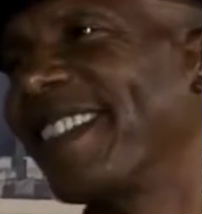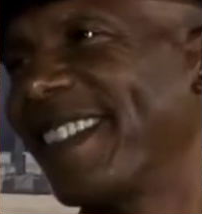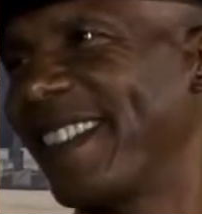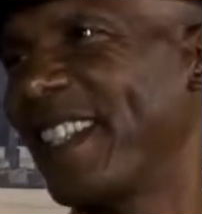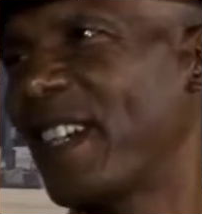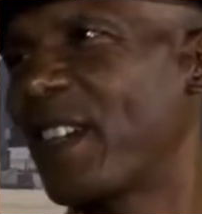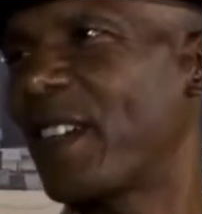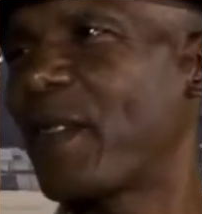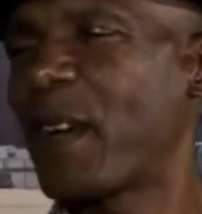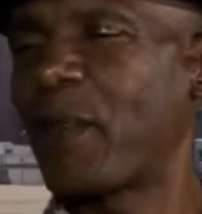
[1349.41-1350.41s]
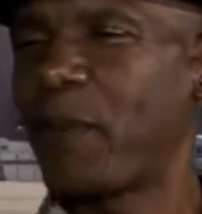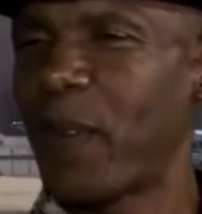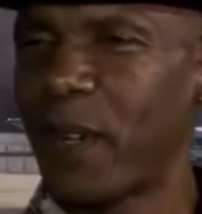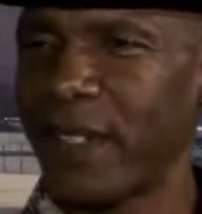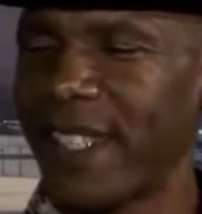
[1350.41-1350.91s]
you know, come out with my
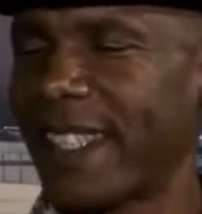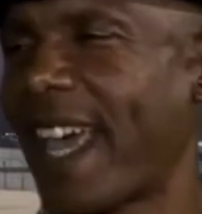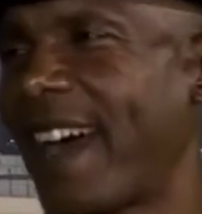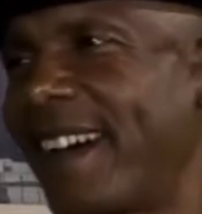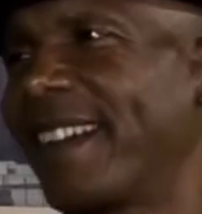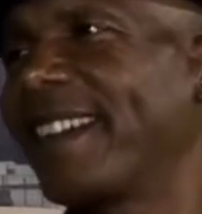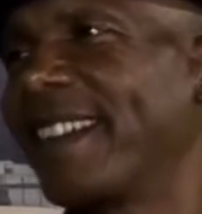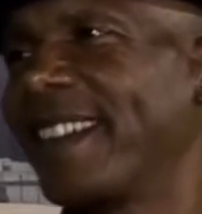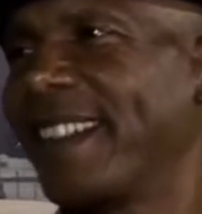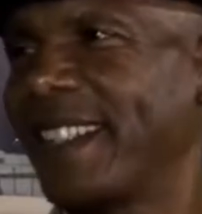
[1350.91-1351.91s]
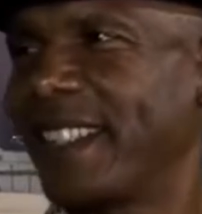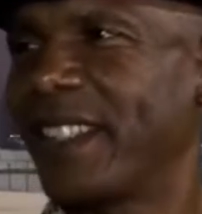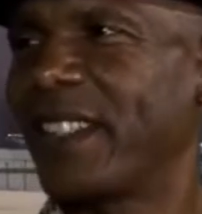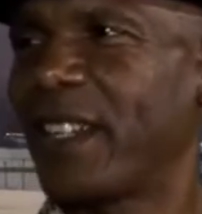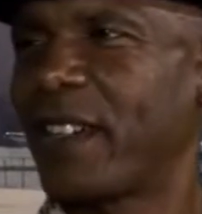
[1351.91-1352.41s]
own style,
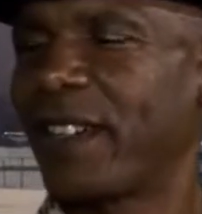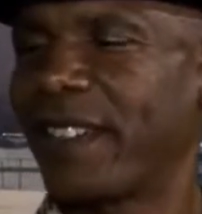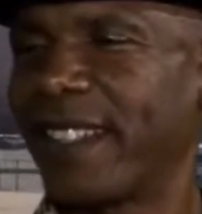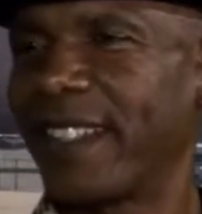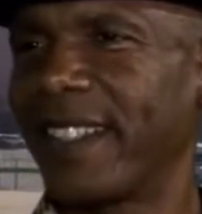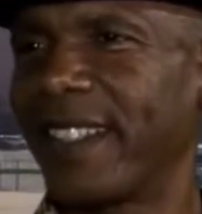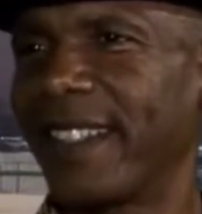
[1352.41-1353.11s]
you know, and